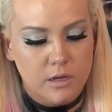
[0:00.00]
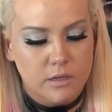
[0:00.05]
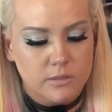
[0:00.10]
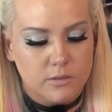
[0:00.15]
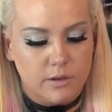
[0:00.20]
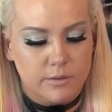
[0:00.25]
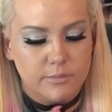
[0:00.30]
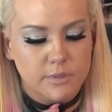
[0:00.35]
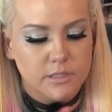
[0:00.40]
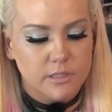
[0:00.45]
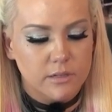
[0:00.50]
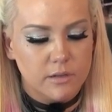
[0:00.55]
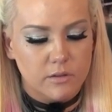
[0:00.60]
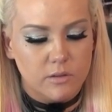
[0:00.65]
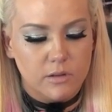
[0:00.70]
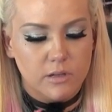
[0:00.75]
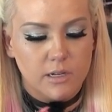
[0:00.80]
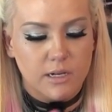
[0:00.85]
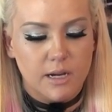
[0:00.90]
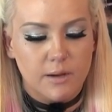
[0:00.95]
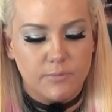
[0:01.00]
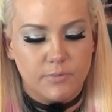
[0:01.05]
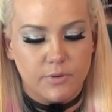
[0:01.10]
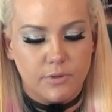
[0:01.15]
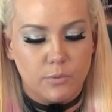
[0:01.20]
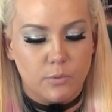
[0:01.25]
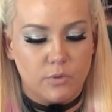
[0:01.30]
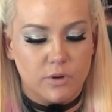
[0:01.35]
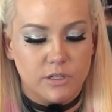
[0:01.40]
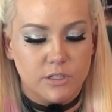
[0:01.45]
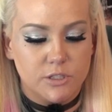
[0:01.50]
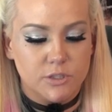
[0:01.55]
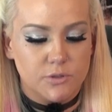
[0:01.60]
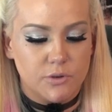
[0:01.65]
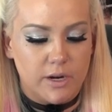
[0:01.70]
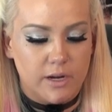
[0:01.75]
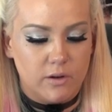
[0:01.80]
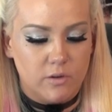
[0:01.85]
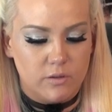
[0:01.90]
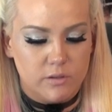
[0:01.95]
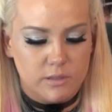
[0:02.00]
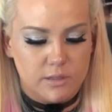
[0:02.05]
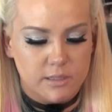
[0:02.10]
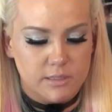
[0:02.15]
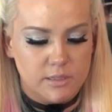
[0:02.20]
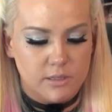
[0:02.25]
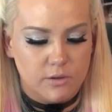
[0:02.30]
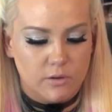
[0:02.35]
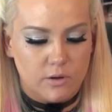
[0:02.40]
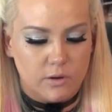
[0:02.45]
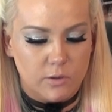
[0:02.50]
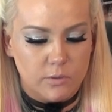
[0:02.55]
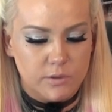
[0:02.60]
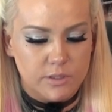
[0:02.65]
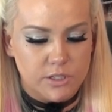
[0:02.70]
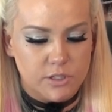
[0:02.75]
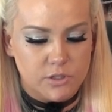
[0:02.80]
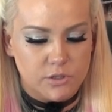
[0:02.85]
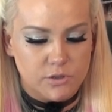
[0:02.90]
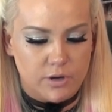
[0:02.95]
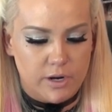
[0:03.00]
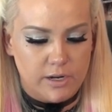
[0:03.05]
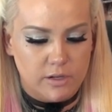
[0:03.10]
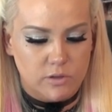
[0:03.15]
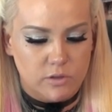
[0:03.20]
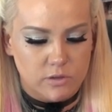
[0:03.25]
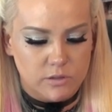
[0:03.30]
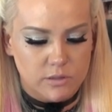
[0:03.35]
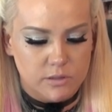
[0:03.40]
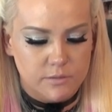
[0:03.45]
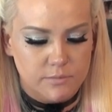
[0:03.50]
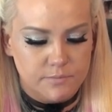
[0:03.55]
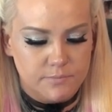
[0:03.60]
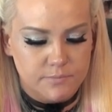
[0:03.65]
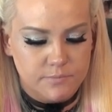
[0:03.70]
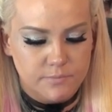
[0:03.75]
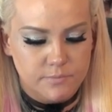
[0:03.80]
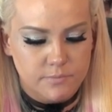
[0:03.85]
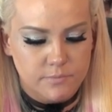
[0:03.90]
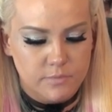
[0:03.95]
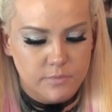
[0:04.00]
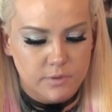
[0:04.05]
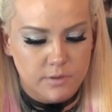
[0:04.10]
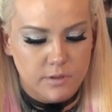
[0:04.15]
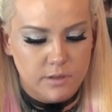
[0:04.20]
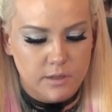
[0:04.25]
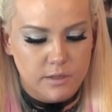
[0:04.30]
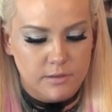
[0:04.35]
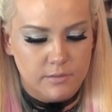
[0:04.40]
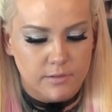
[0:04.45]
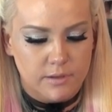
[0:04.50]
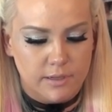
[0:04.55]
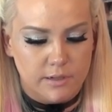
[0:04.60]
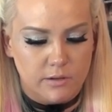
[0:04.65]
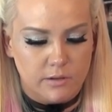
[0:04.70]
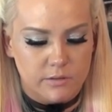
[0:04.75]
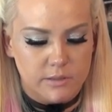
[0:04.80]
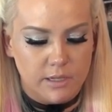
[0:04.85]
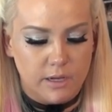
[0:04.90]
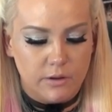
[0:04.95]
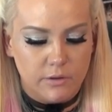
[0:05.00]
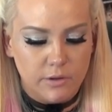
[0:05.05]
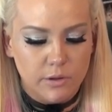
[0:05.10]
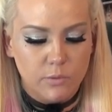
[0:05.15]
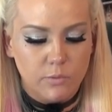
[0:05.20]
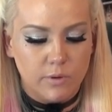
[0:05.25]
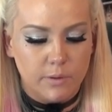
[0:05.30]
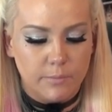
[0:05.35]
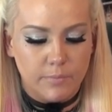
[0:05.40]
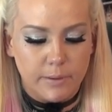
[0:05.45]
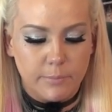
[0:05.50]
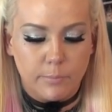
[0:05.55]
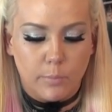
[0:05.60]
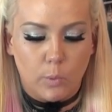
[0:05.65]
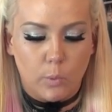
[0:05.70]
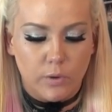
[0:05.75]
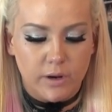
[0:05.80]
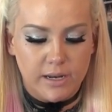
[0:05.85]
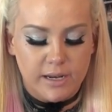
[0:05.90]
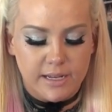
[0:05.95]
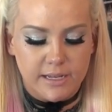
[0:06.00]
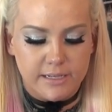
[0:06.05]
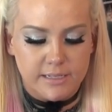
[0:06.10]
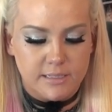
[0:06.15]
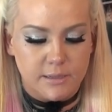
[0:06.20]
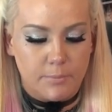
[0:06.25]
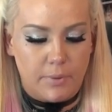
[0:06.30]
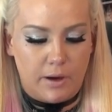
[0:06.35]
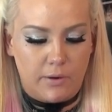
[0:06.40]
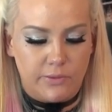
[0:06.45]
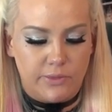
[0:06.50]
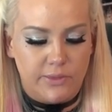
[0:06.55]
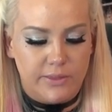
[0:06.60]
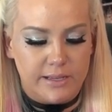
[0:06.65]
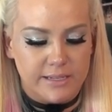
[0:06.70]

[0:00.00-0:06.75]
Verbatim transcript: So I'm just gonna look up for the word strangled because the girl was strangled. And I'll tell you what my point is about